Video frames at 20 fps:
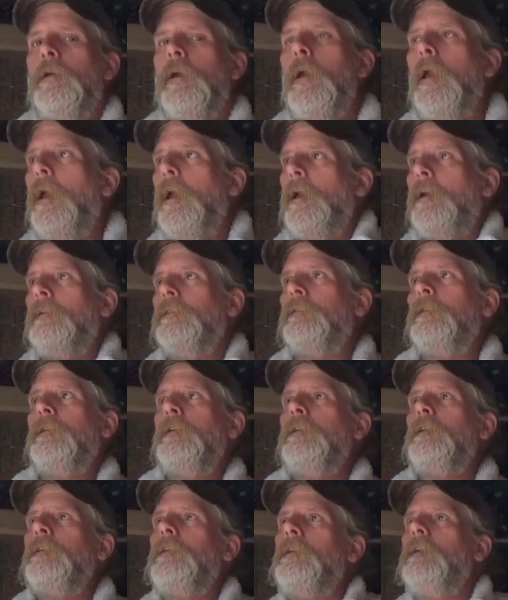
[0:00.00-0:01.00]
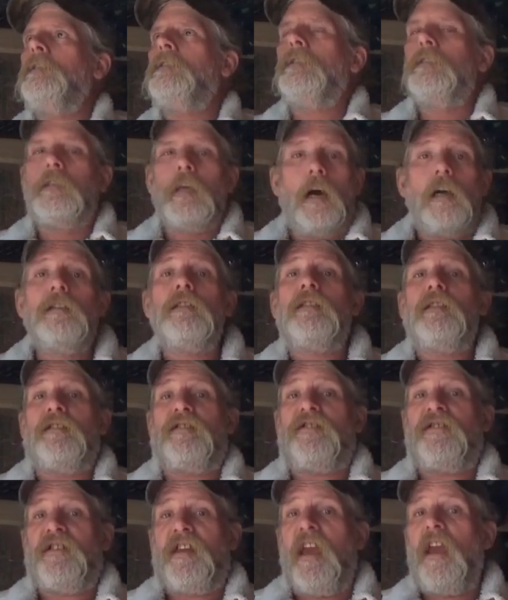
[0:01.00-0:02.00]
and it's done to
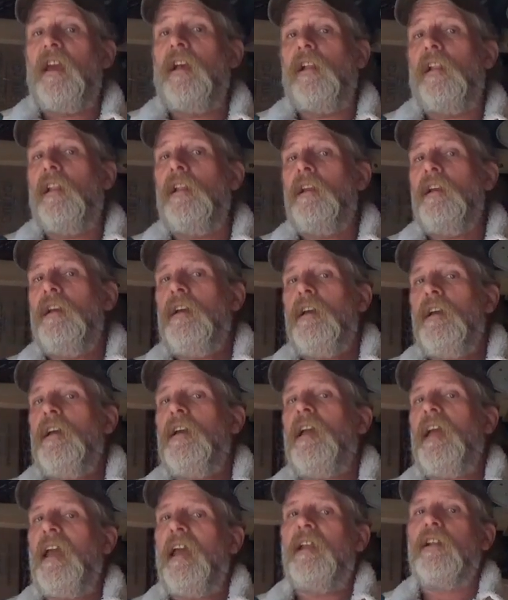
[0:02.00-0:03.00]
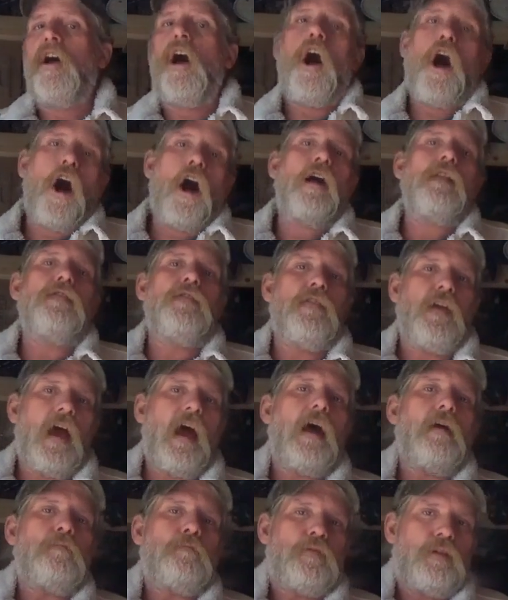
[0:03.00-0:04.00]
scale, and on
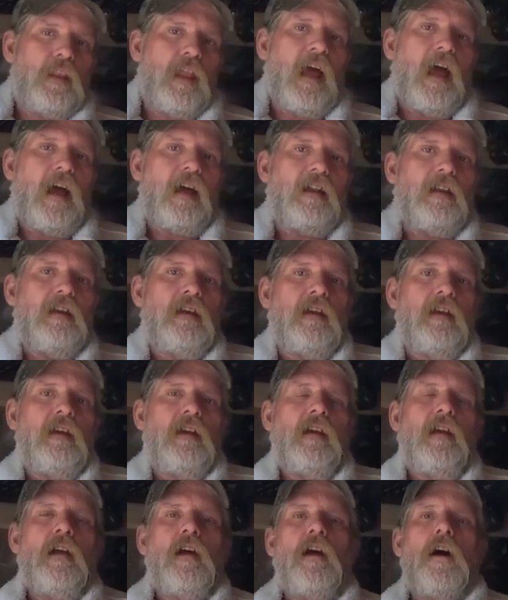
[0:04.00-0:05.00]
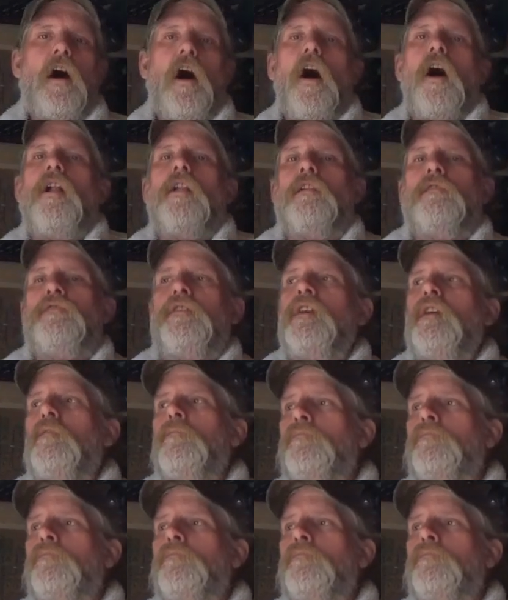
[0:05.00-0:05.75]
that plat, all of the